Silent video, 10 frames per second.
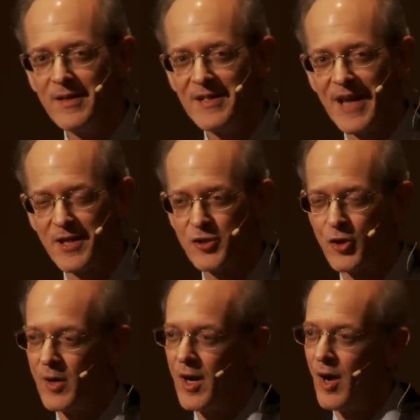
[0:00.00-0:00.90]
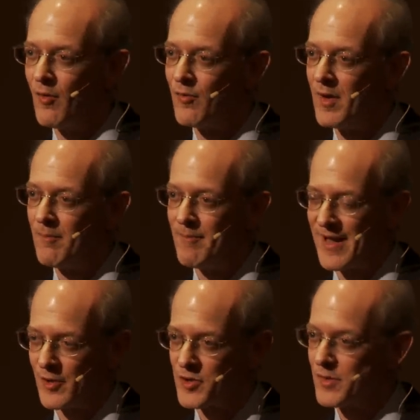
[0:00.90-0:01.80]
texture of
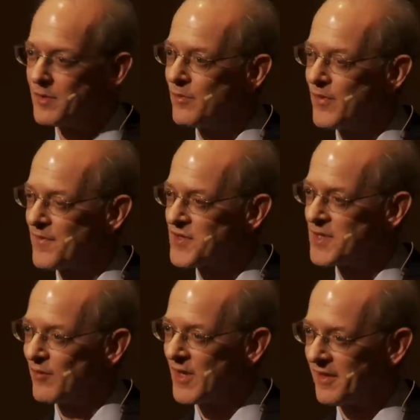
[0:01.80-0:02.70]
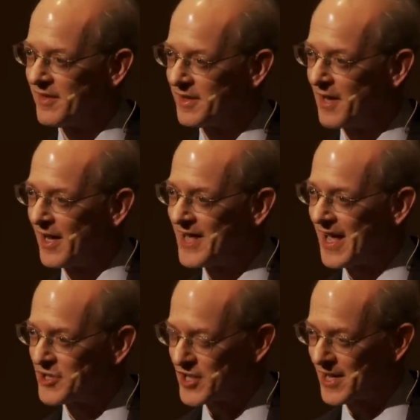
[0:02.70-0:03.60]
Mahler's Fifth Symphony, the
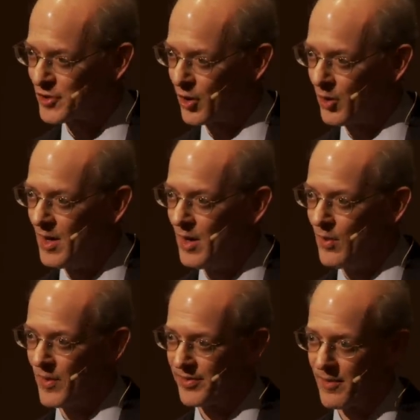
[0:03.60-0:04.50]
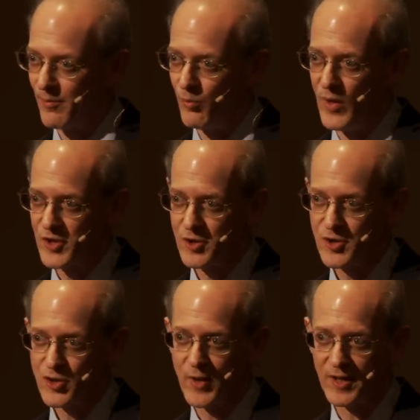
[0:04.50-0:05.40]
Adagietto, with the rich
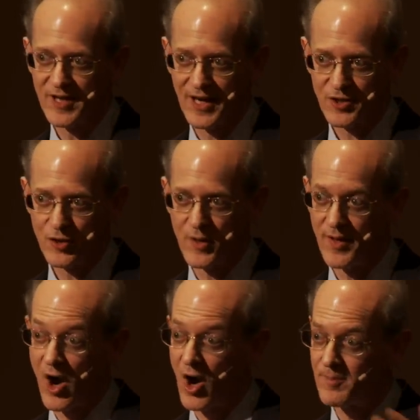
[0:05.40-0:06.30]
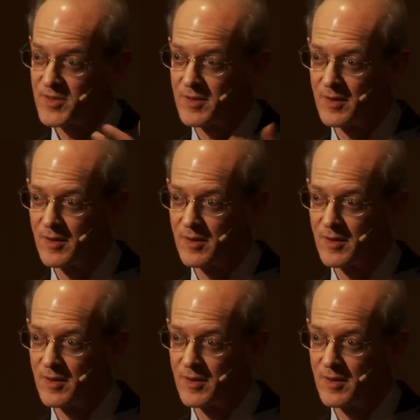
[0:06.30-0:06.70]
string texture and the harps